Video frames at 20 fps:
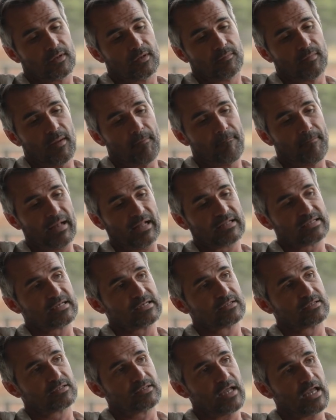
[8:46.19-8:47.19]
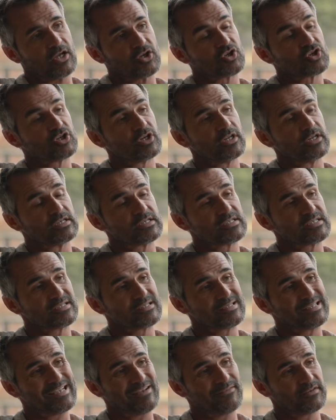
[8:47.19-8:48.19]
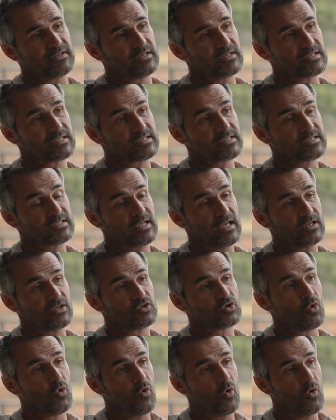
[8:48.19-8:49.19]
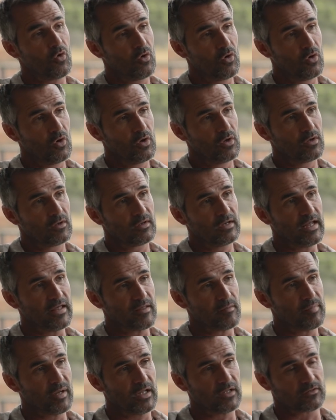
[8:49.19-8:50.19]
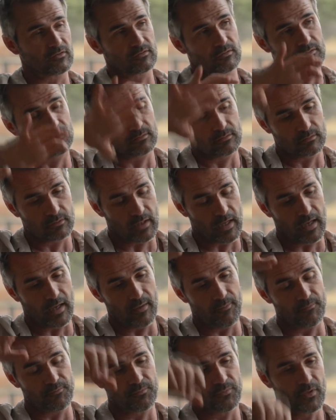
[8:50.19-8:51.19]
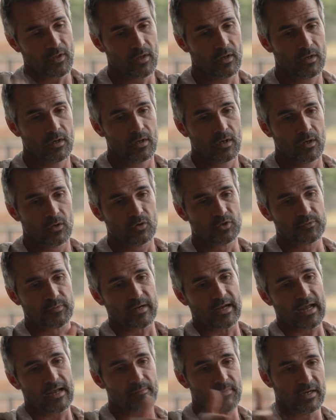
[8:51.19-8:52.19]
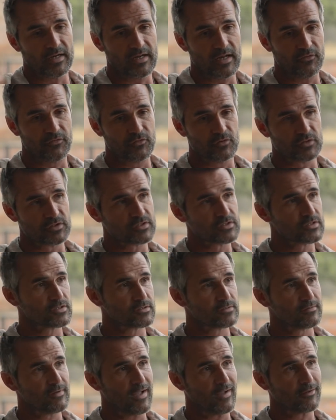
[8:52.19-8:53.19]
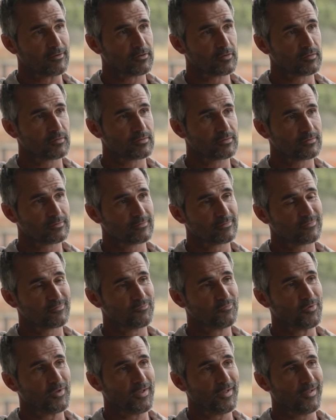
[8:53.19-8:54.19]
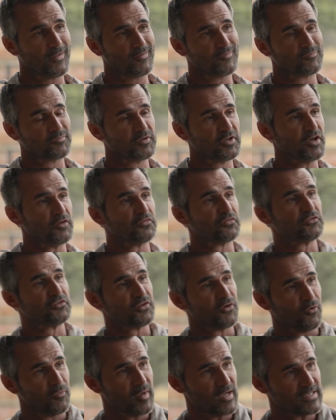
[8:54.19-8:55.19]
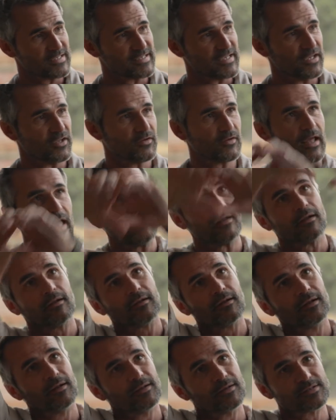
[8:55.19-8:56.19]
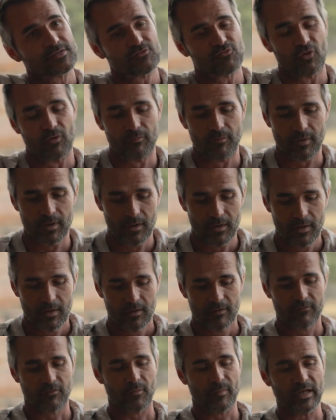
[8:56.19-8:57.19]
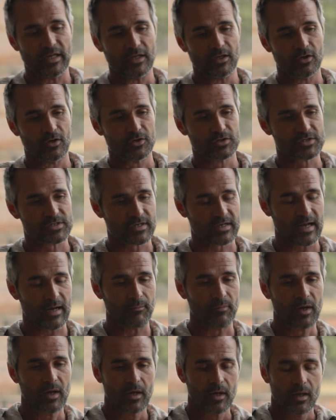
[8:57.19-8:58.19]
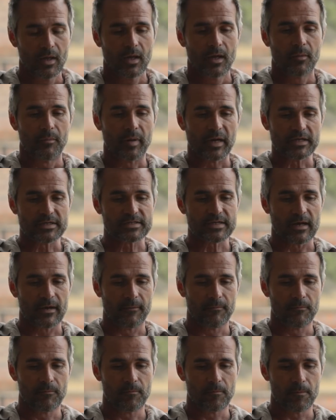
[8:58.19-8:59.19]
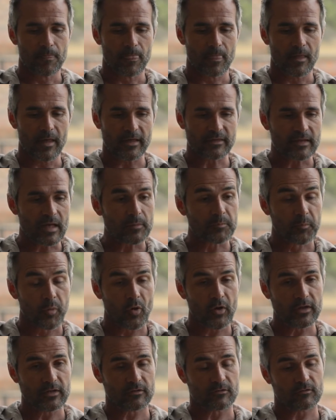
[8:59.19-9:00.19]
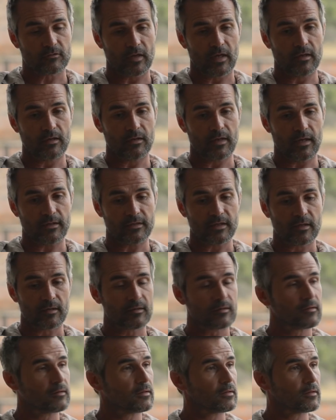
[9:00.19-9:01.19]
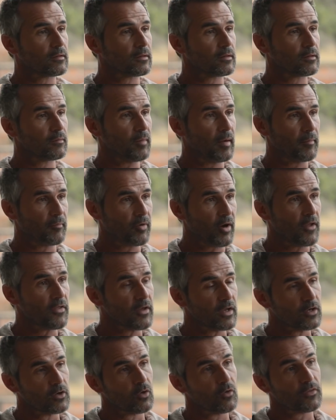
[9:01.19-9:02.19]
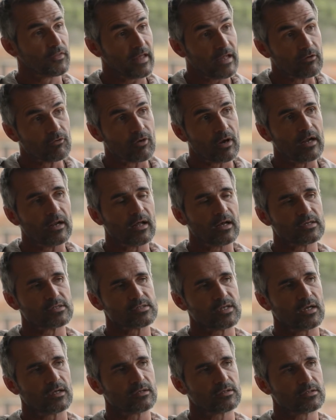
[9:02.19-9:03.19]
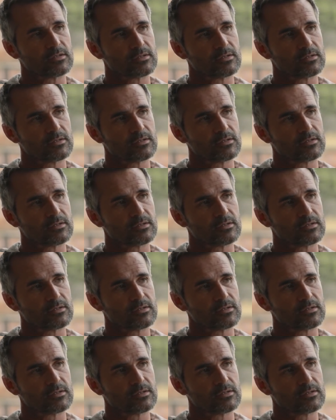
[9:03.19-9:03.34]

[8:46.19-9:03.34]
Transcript: my belt had actually severed and, and tore, leather belt, um, which became my nephew's like uh, gift almost he had it in his room for many years to come. But um, at that point, then I think my brother in law then realized that